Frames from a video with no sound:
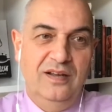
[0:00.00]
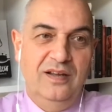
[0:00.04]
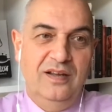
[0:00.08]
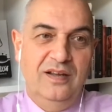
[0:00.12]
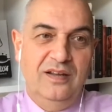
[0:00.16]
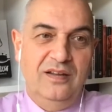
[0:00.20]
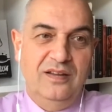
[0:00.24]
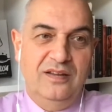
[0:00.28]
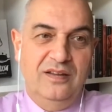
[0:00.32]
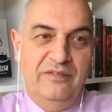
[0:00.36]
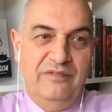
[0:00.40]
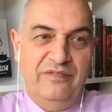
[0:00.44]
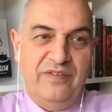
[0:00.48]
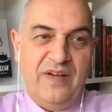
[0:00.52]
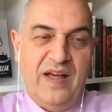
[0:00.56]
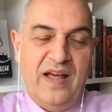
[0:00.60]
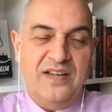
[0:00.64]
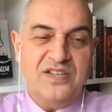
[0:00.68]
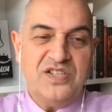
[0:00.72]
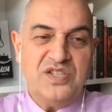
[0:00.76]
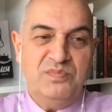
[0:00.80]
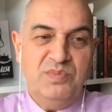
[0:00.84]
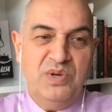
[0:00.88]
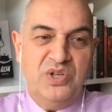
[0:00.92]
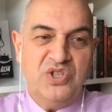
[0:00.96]
The
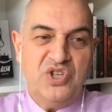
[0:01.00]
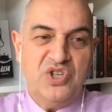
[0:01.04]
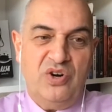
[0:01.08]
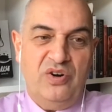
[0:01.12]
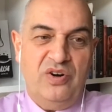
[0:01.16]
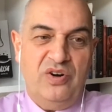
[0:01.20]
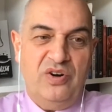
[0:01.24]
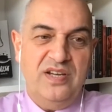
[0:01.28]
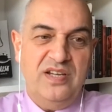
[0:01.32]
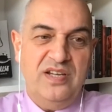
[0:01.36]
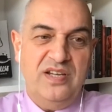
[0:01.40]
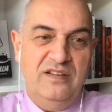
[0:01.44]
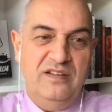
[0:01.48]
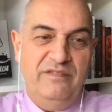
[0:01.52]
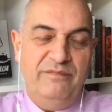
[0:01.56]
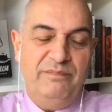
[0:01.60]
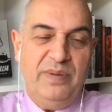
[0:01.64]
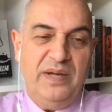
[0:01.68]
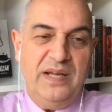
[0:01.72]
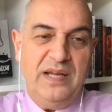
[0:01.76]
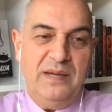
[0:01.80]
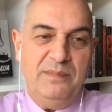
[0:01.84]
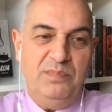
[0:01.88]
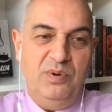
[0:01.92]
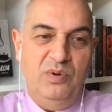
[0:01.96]
vast majority of
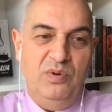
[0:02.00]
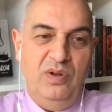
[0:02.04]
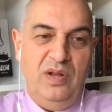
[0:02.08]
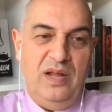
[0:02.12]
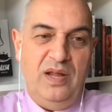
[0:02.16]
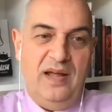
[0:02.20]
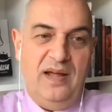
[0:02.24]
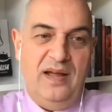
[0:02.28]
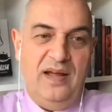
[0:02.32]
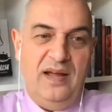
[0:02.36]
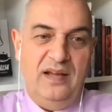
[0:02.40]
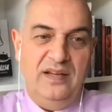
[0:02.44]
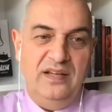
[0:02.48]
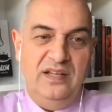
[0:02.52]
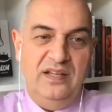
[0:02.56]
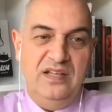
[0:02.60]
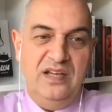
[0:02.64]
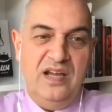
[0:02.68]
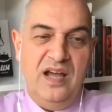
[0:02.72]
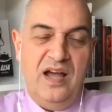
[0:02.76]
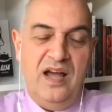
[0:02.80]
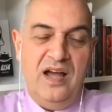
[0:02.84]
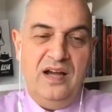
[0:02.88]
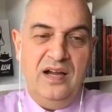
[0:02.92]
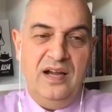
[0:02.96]
people are
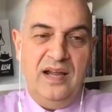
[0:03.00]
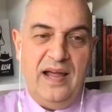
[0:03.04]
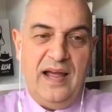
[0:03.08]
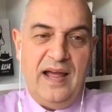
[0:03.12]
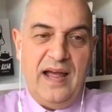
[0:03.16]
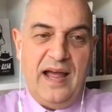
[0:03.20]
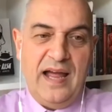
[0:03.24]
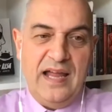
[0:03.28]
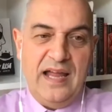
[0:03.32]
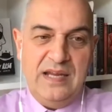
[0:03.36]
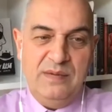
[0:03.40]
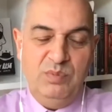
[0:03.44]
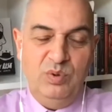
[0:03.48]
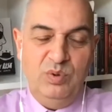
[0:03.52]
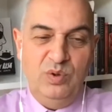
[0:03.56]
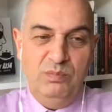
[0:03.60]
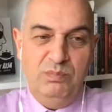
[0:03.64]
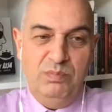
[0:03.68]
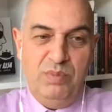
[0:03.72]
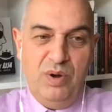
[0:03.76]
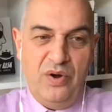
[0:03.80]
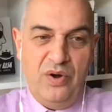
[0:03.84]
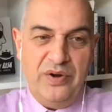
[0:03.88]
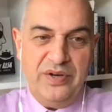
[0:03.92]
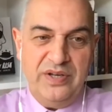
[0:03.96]
young,
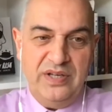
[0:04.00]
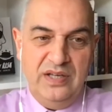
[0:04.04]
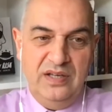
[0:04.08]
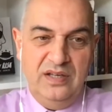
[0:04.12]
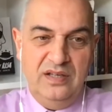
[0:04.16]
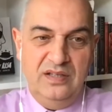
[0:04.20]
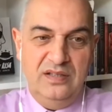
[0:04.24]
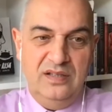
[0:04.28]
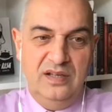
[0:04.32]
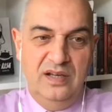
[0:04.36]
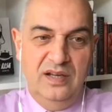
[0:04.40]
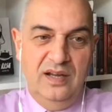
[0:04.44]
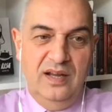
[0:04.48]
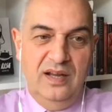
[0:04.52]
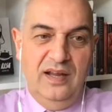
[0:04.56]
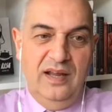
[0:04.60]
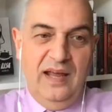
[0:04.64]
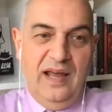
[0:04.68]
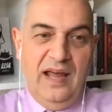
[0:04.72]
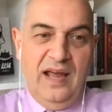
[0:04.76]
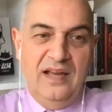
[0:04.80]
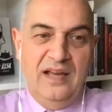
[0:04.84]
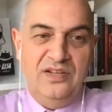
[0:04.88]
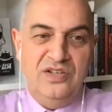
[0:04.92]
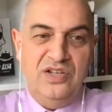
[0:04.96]
able-bodied,
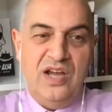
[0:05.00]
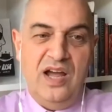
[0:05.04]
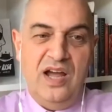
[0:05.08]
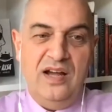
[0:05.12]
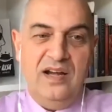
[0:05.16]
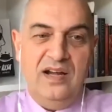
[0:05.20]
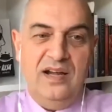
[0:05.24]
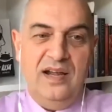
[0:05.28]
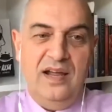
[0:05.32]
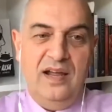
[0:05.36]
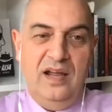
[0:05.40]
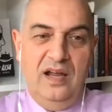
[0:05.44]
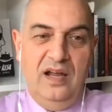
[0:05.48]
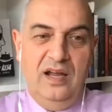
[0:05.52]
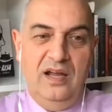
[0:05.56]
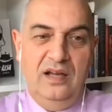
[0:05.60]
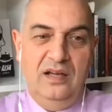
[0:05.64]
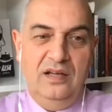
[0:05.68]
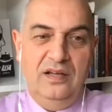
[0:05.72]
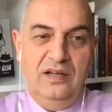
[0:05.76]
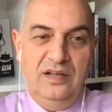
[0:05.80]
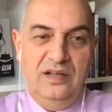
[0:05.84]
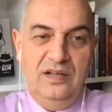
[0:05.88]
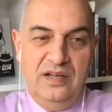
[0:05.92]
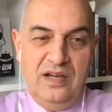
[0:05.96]
and young
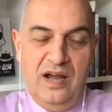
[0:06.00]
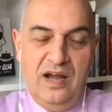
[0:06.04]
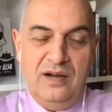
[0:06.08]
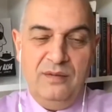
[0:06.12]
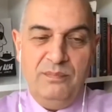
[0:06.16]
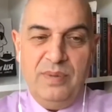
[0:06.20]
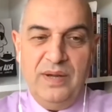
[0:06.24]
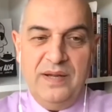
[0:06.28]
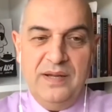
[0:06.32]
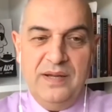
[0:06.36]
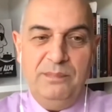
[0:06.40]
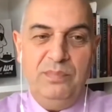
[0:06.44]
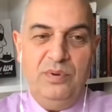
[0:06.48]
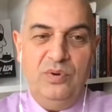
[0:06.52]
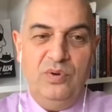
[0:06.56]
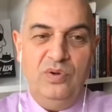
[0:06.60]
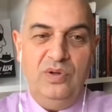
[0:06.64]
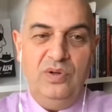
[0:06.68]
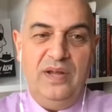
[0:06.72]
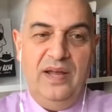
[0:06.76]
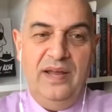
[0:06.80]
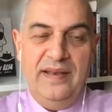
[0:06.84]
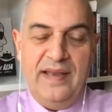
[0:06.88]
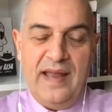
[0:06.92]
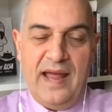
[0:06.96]
people
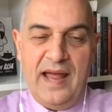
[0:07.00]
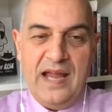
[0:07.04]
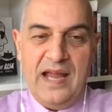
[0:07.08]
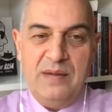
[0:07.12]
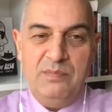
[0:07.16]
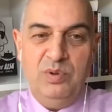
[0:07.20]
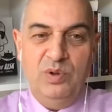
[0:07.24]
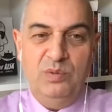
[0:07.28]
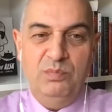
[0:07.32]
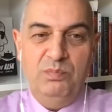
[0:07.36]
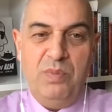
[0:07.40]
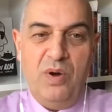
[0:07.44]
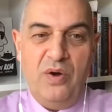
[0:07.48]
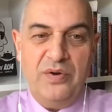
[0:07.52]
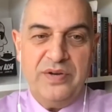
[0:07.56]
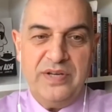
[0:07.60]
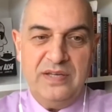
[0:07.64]
and able-bodied